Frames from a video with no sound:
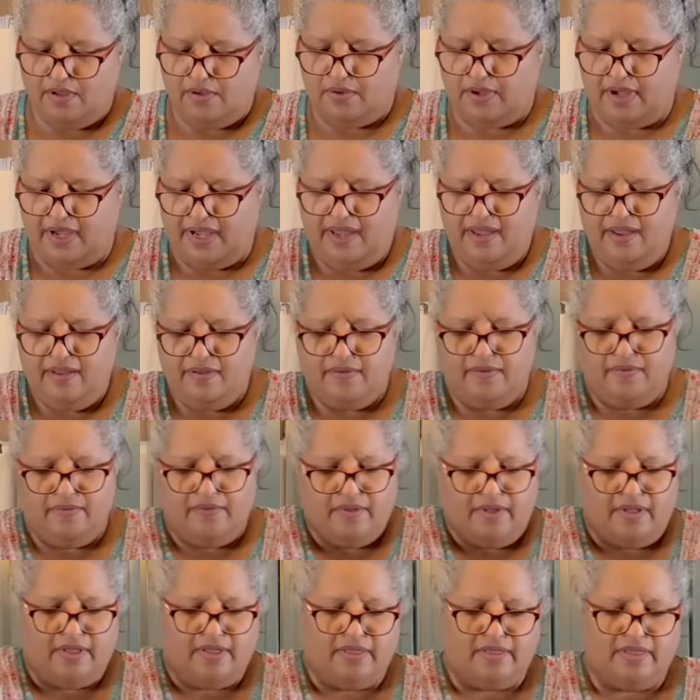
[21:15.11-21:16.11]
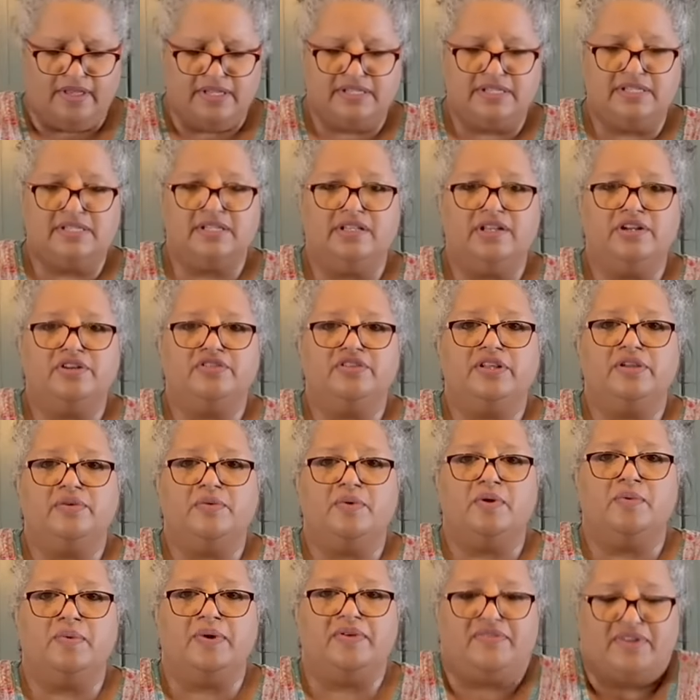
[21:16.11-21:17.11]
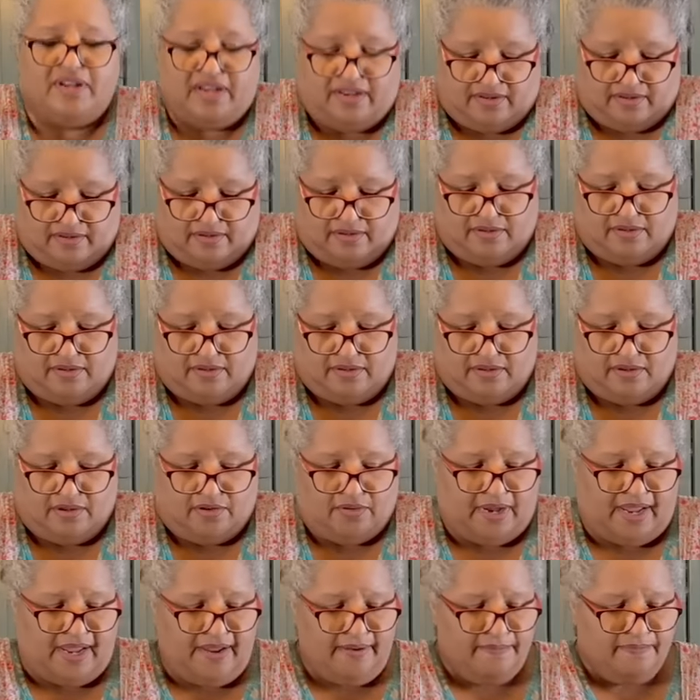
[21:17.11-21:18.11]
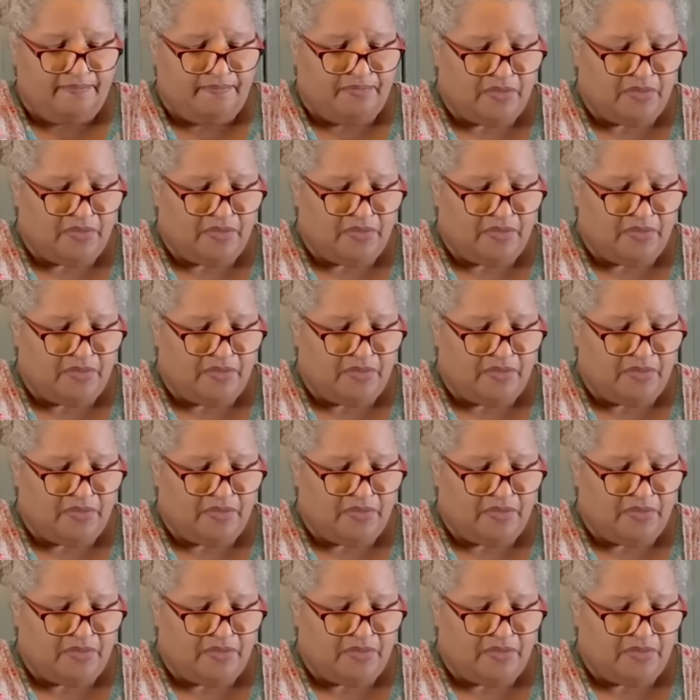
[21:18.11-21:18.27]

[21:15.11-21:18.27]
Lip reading: Okay? This is literally what we've done. Okay?